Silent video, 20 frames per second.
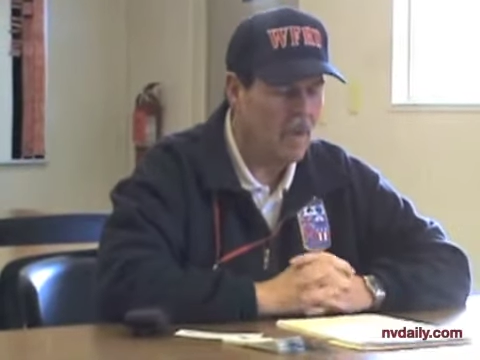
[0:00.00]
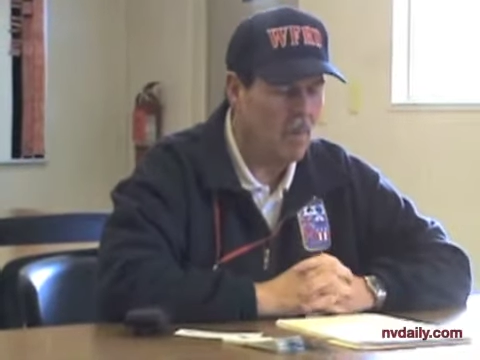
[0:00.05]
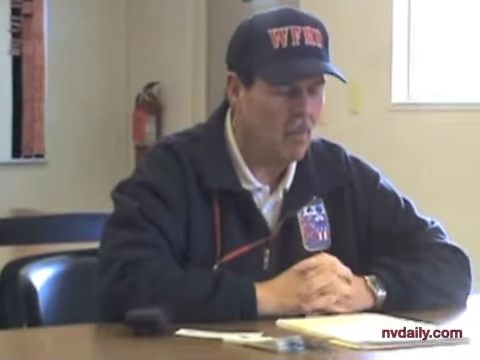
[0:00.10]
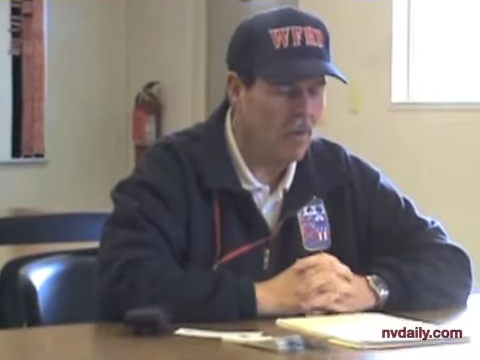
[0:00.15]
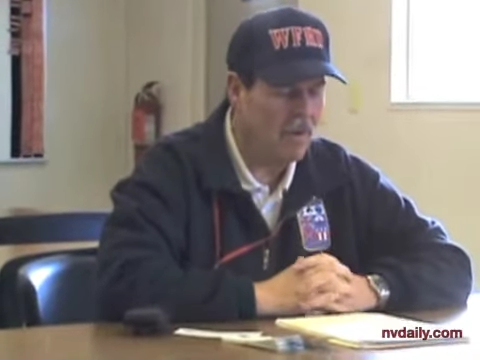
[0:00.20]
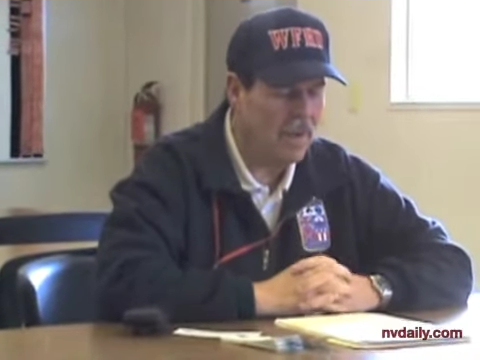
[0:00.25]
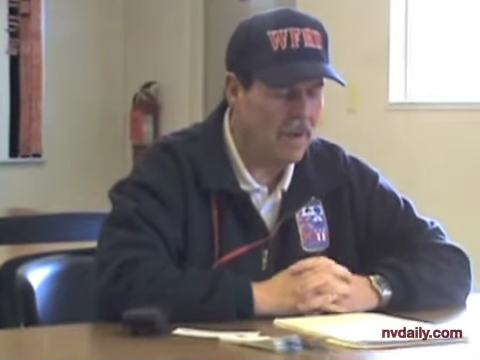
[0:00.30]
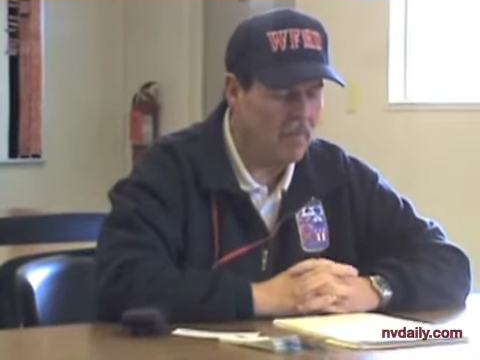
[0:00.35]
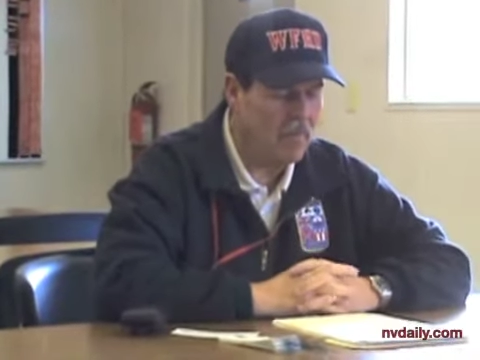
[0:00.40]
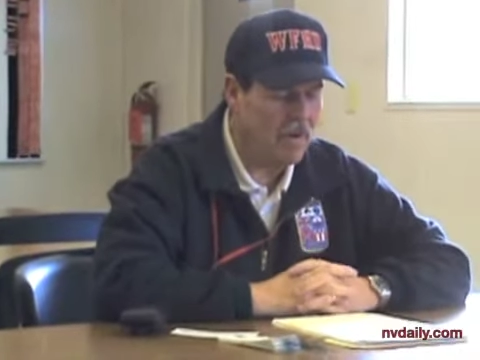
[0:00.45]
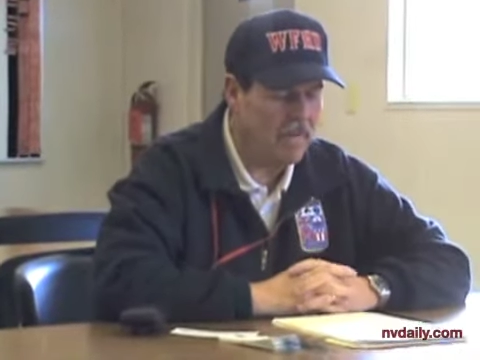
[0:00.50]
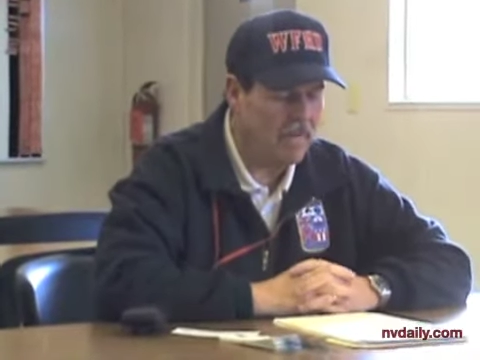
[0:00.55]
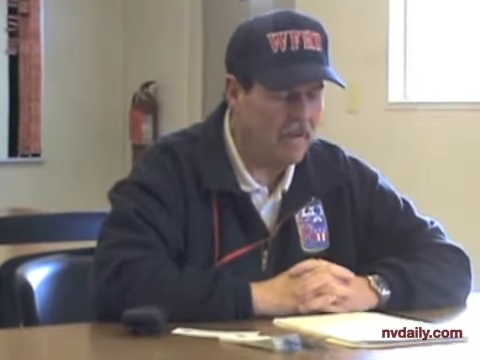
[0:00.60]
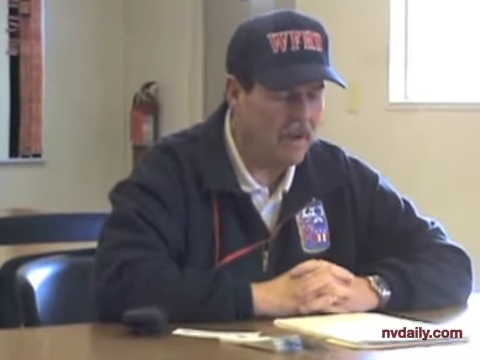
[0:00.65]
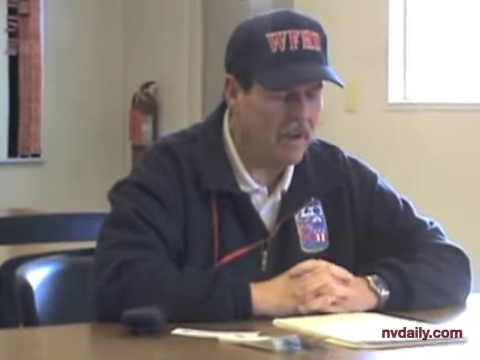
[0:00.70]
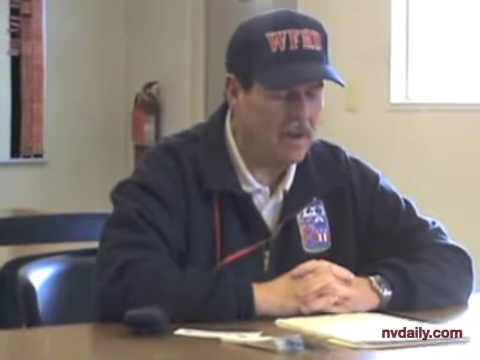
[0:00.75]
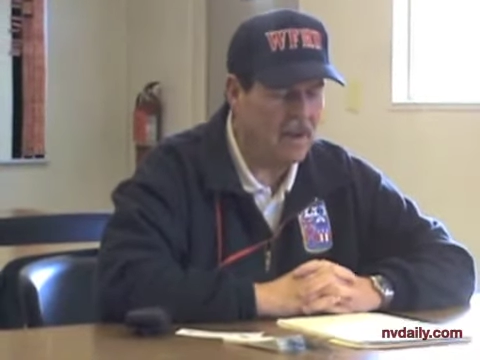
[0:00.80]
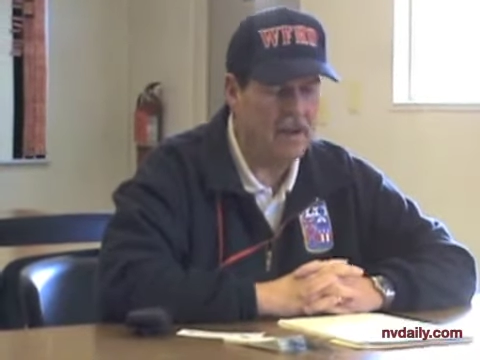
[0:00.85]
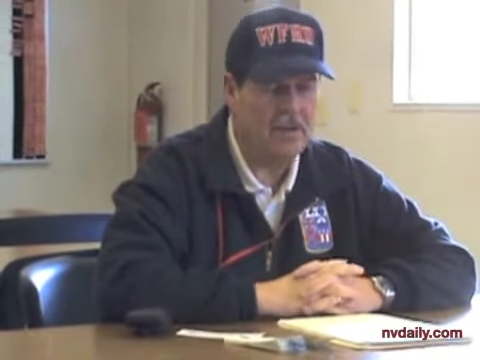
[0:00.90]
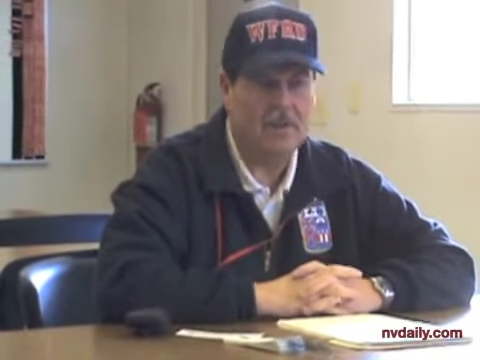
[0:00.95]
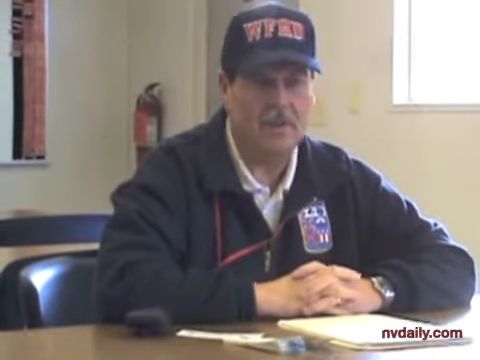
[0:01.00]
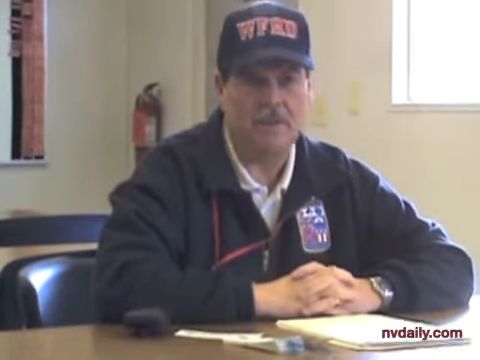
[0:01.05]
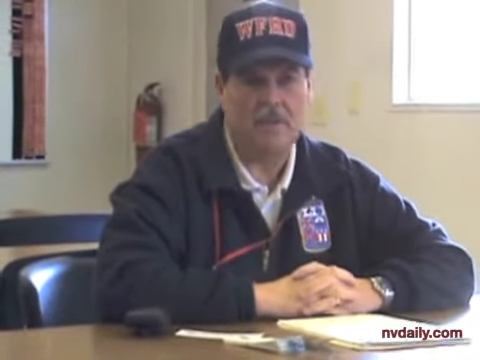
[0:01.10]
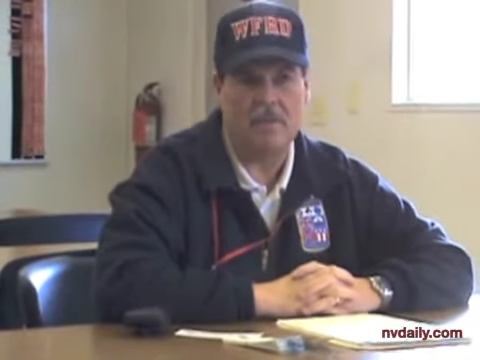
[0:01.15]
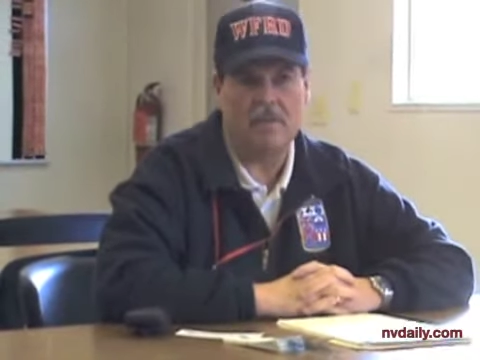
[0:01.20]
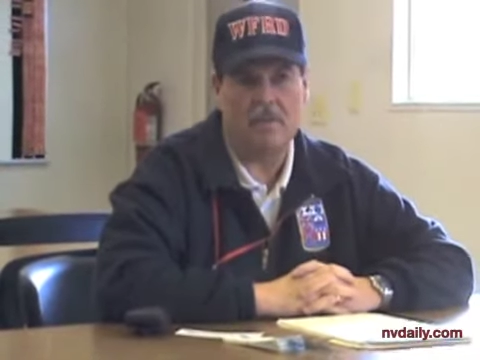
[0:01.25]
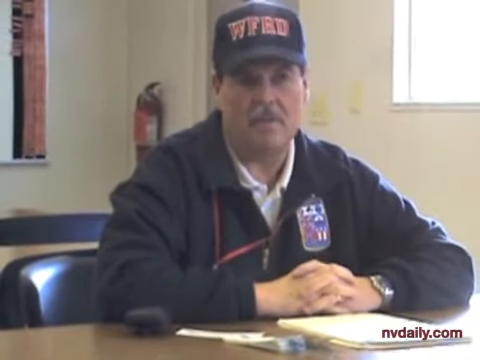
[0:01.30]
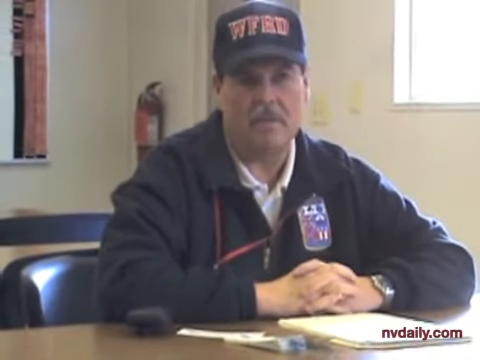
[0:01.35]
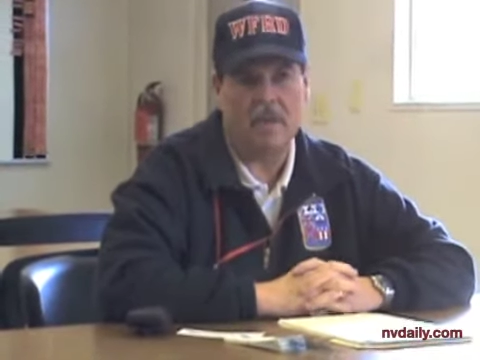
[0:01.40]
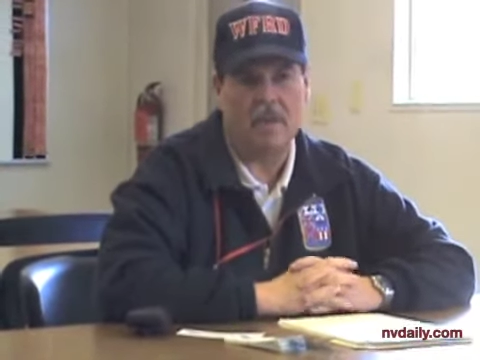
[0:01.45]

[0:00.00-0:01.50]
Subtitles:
one thing we found out too,